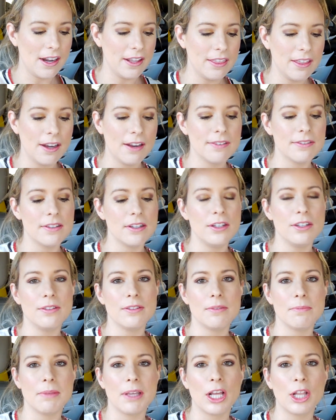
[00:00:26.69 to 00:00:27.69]
And I thought I was going to do
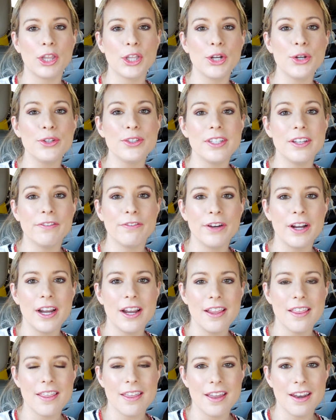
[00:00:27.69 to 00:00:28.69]
something a little
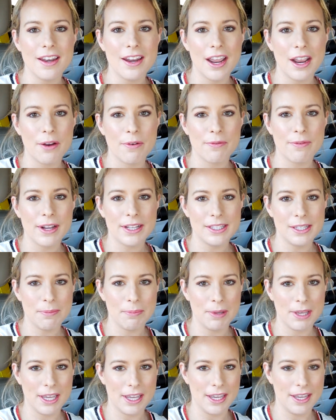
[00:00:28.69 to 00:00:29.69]
different than a
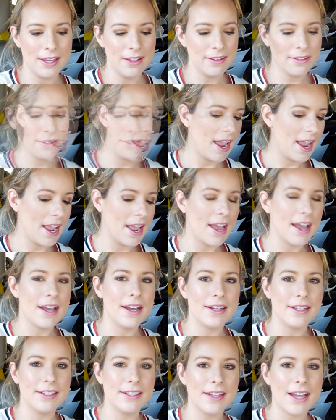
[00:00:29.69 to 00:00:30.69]
recipe
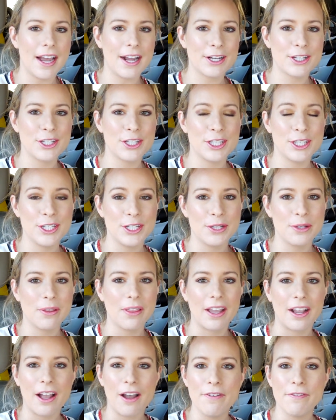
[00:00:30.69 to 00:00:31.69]
and actually
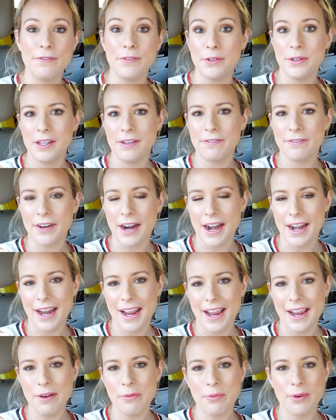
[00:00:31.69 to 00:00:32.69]
do like a Foodie
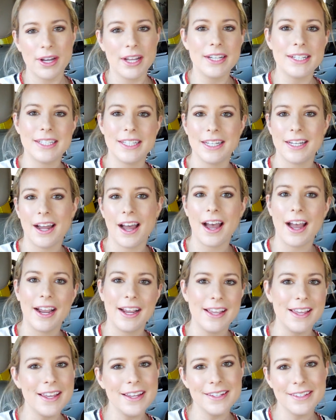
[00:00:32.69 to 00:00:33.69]
Friday, what did
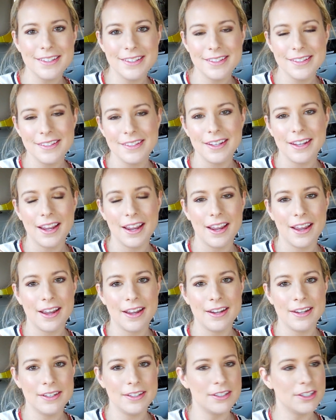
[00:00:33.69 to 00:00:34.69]
I eat,
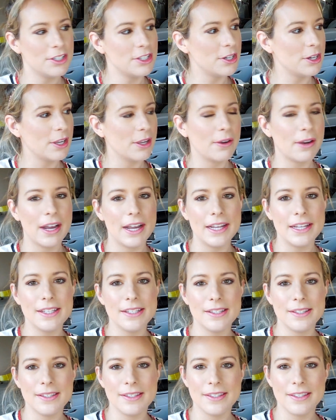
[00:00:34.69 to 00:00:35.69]
and show you
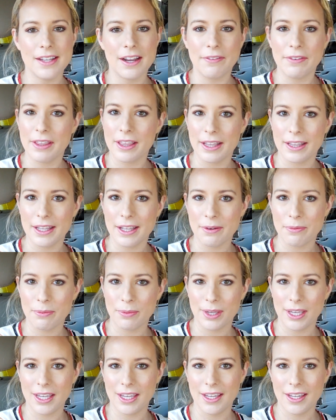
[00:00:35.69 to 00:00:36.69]
guys everything that
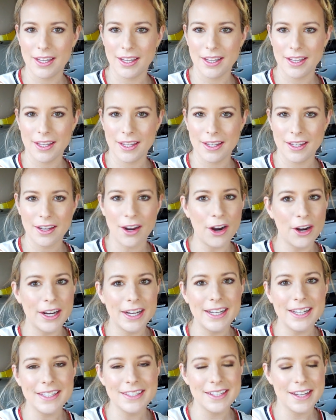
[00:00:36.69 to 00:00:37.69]
we are
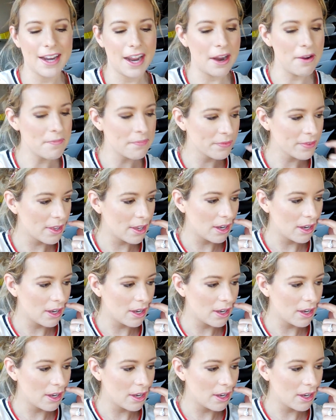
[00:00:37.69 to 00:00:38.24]
eating today.